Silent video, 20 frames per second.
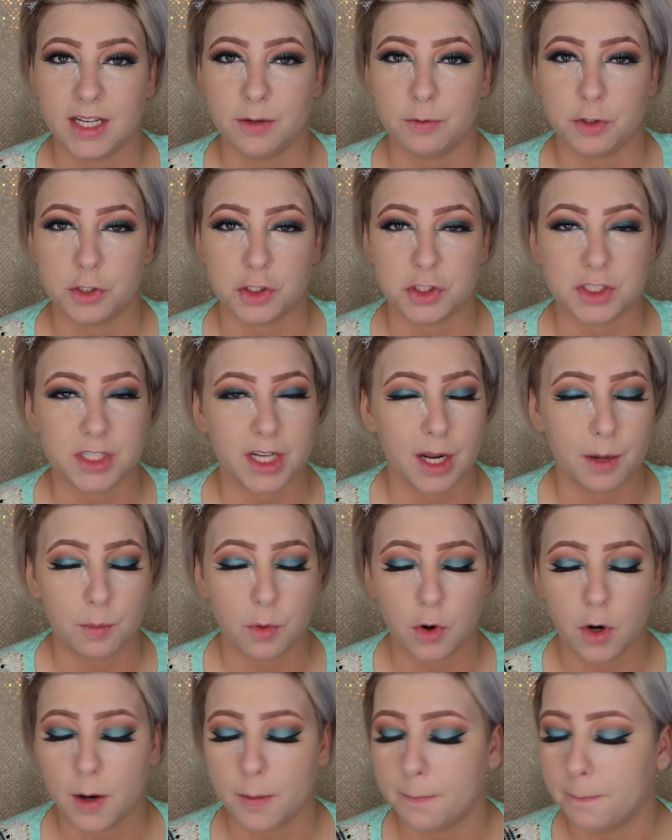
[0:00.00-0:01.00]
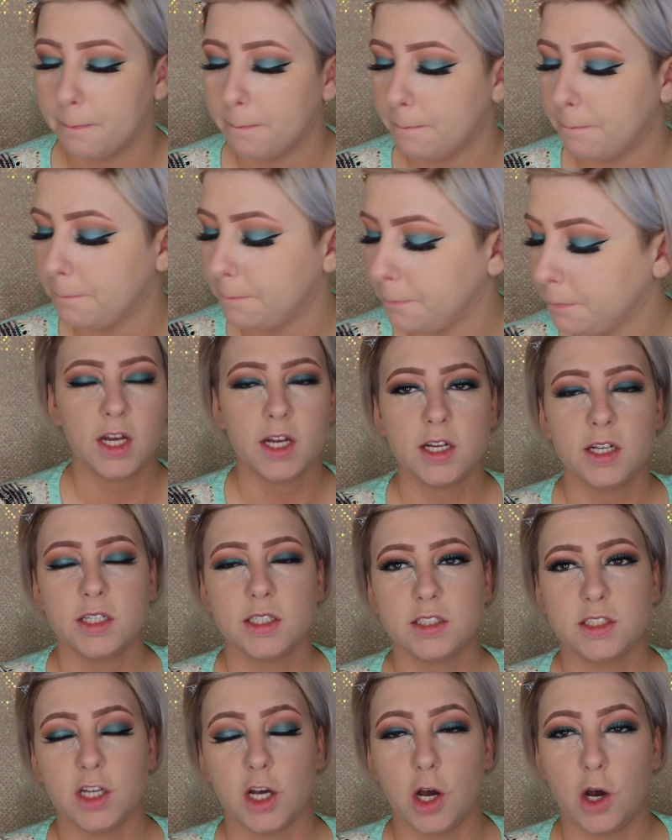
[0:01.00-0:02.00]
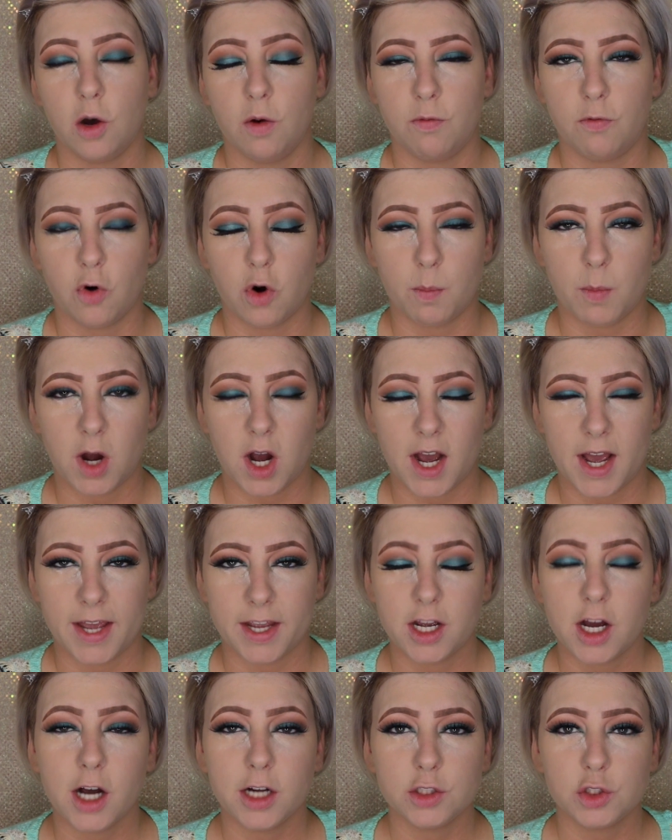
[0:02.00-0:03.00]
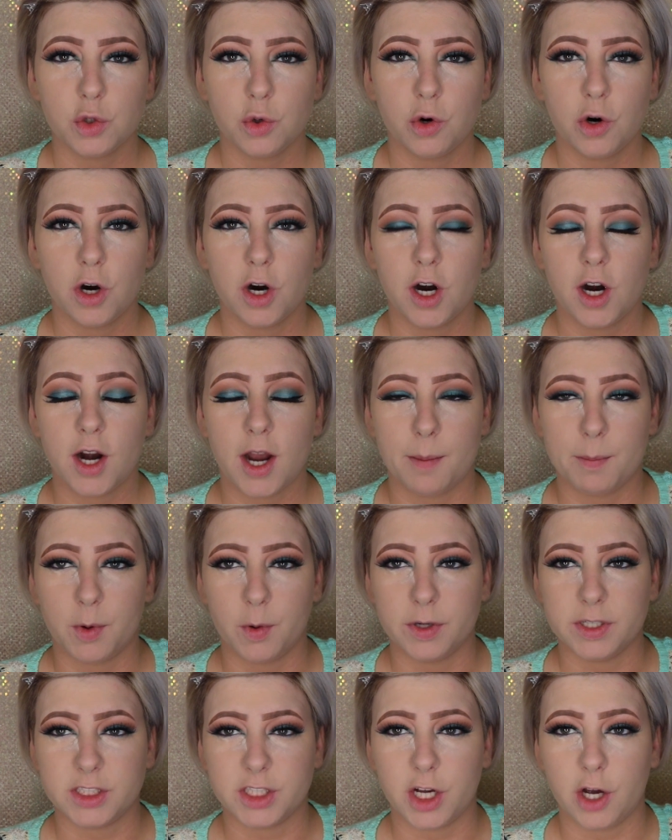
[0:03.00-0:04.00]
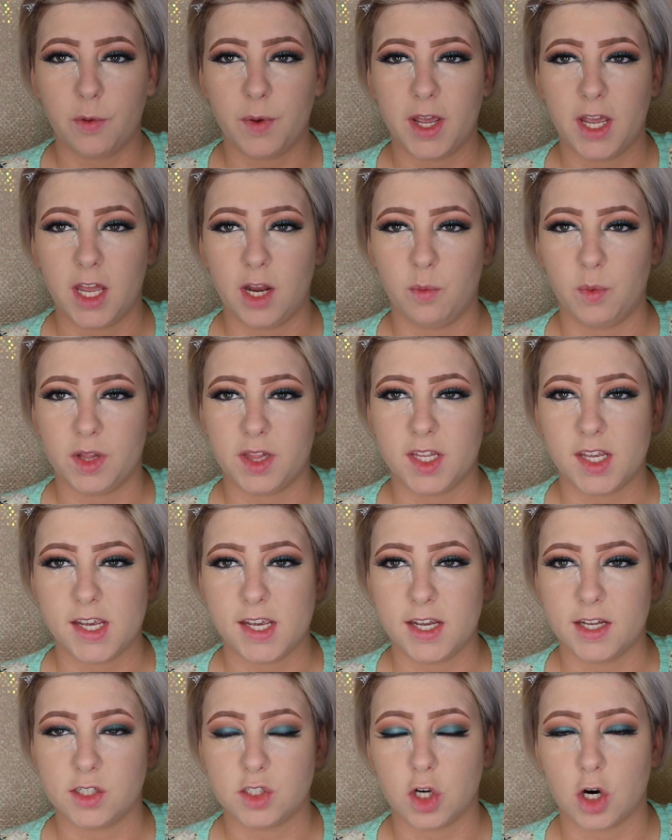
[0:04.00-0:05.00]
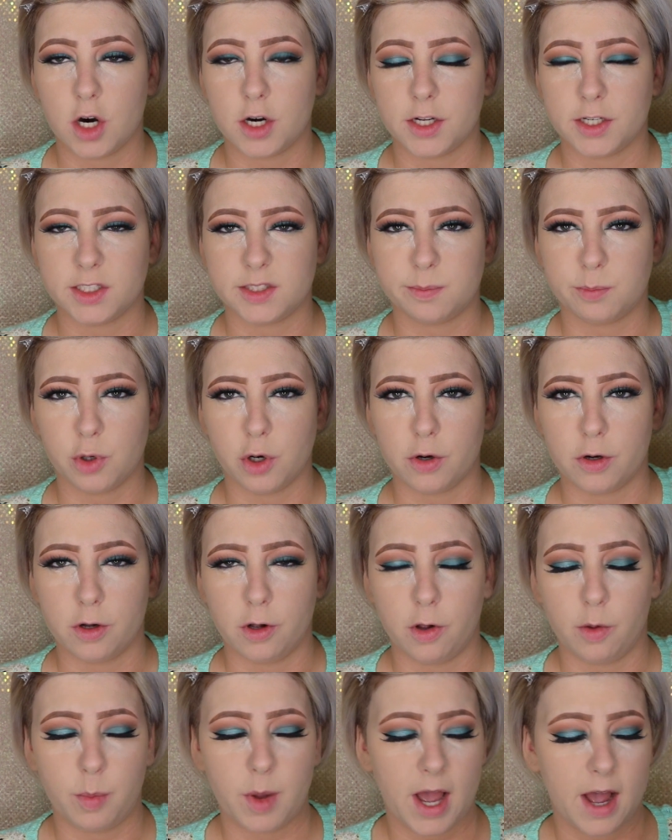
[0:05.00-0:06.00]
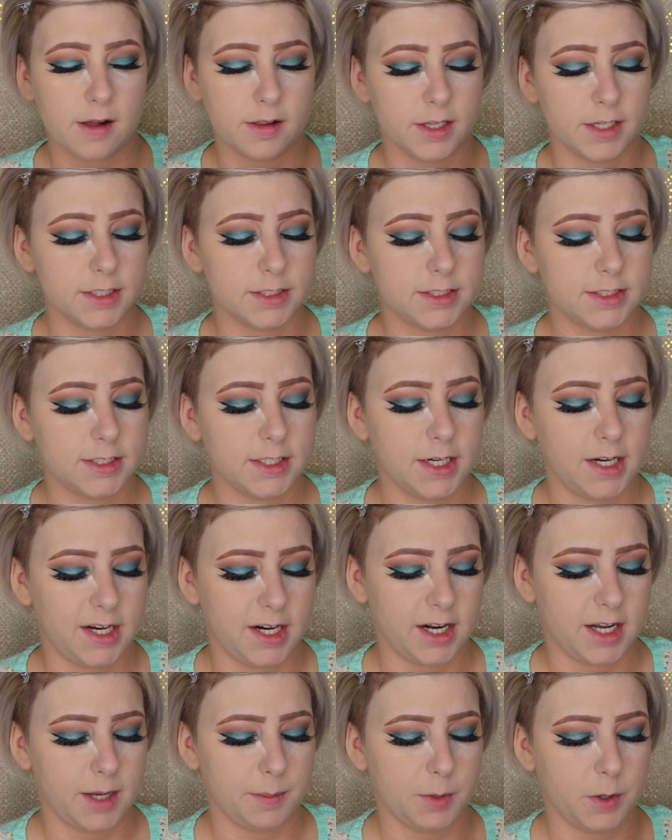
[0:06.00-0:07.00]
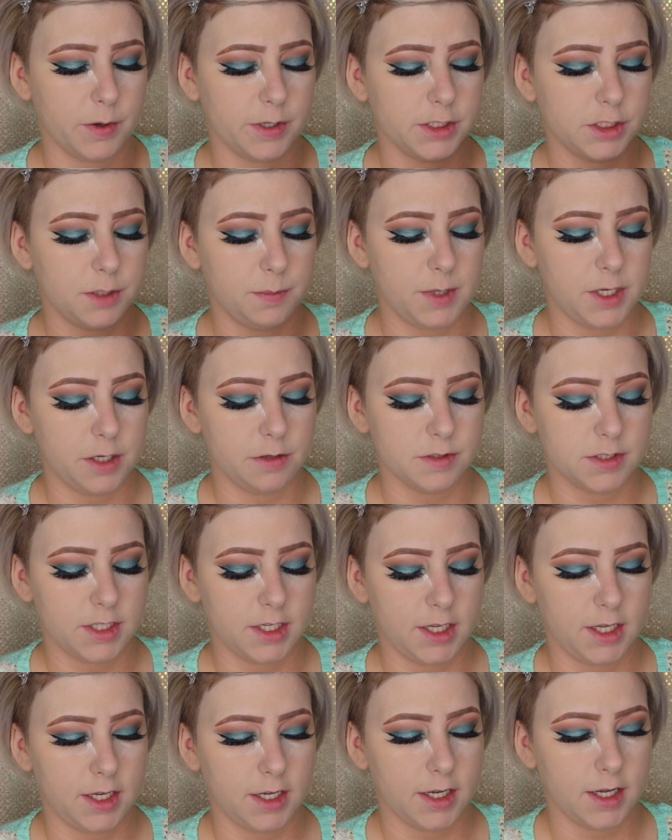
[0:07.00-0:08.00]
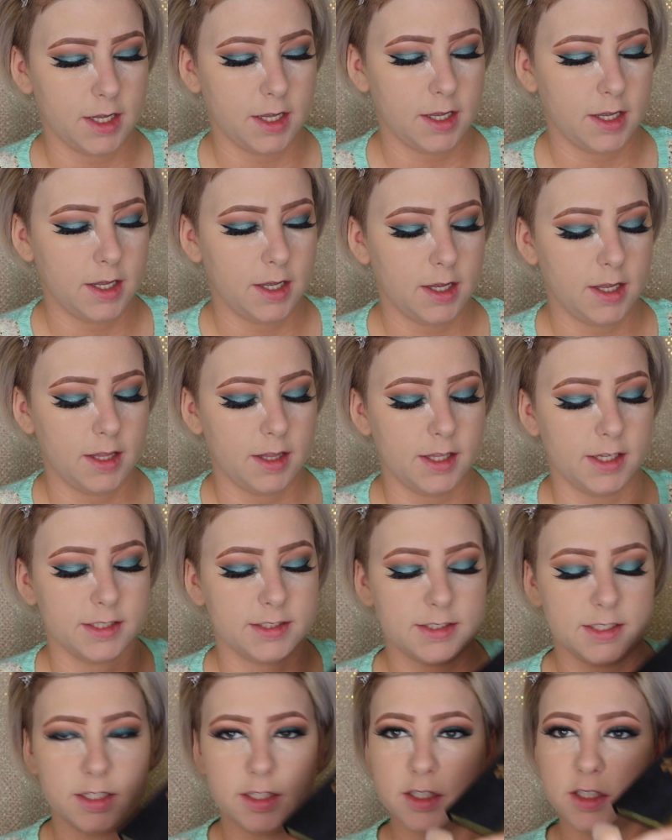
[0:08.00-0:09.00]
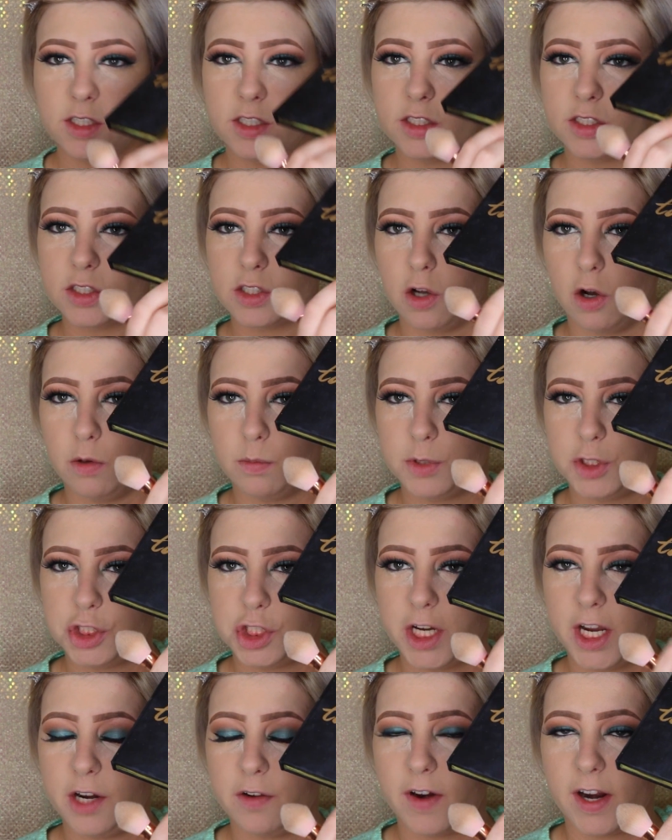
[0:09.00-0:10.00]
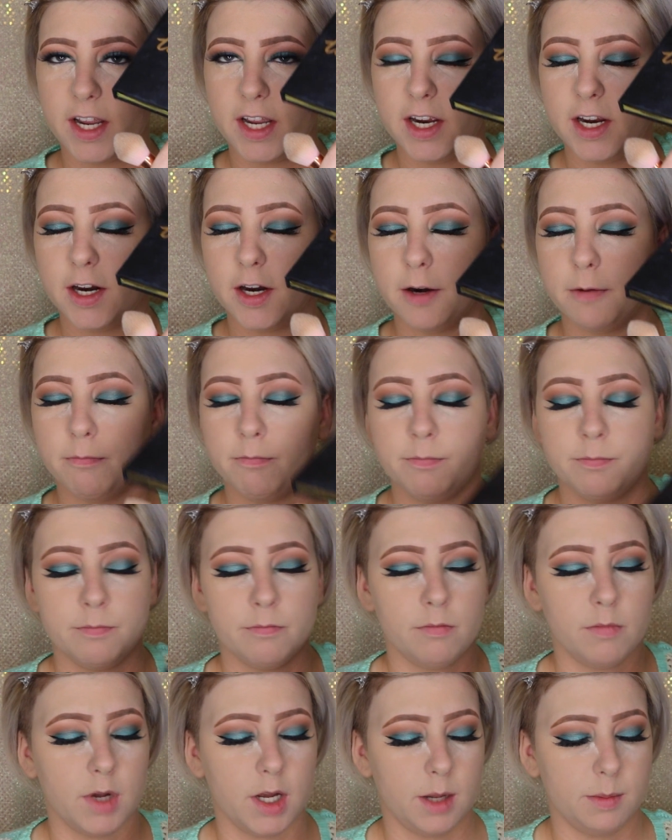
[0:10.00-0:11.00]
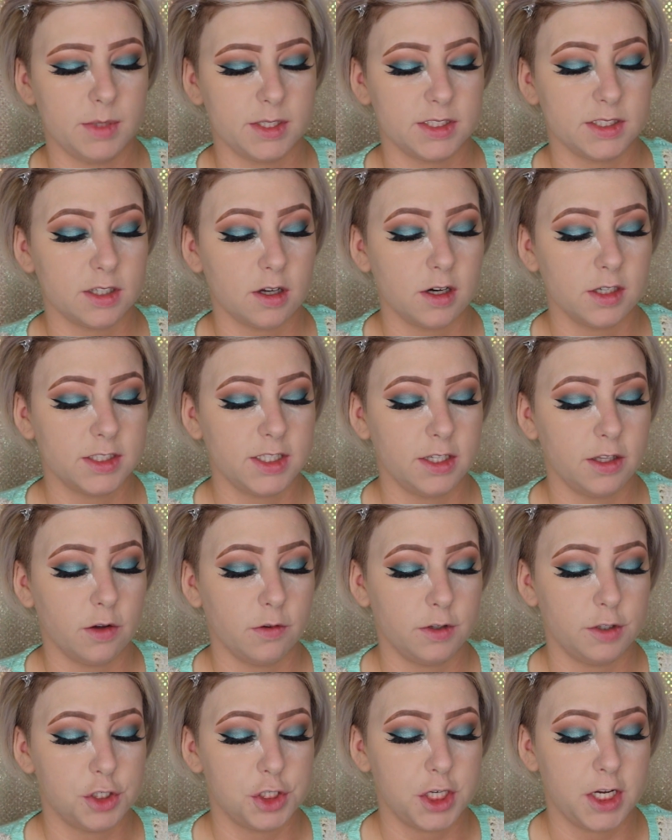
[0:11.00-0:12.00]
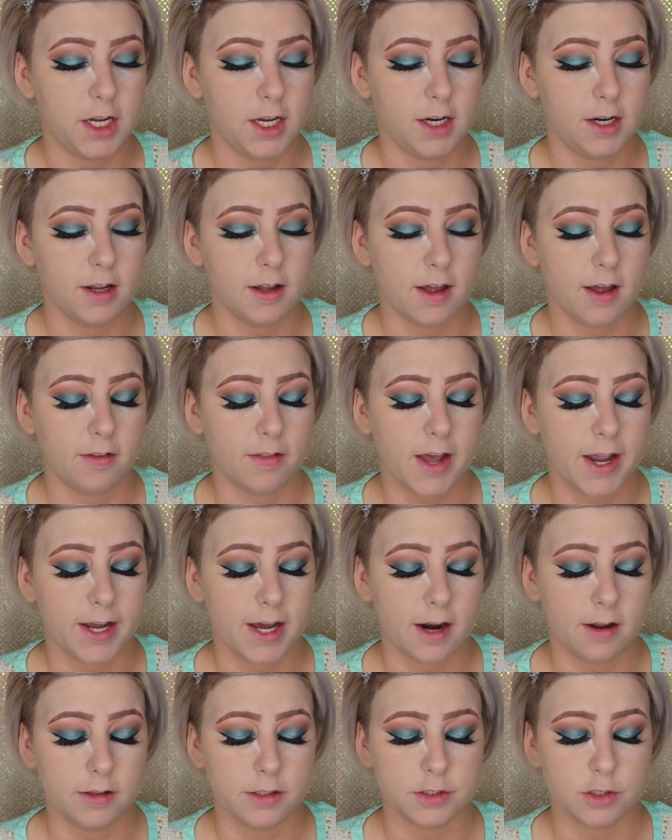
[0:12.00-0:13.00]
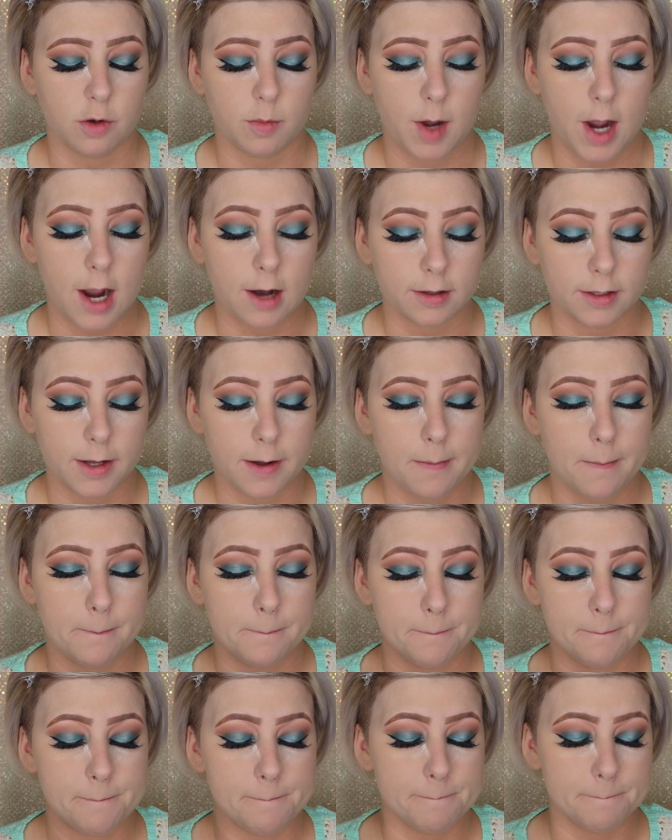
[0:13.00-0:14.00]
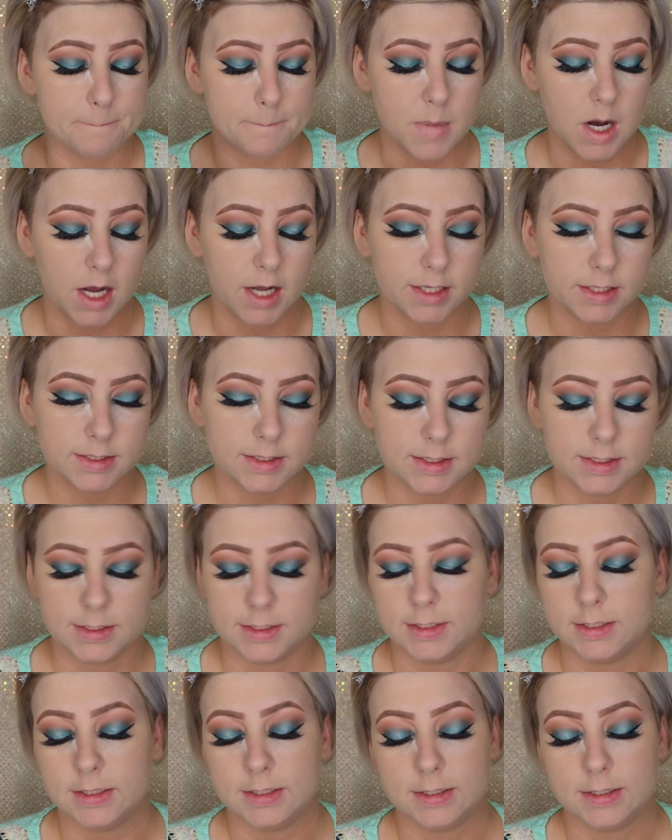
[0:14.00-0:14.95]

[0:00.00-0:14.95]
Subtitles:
in with your skin more. So for my contour, I'm going to go in with the Tarte Pro Glow palette, and I'm going to be using this Sculpt shade right here. This is honestly the only shade I like out of this whole palette, but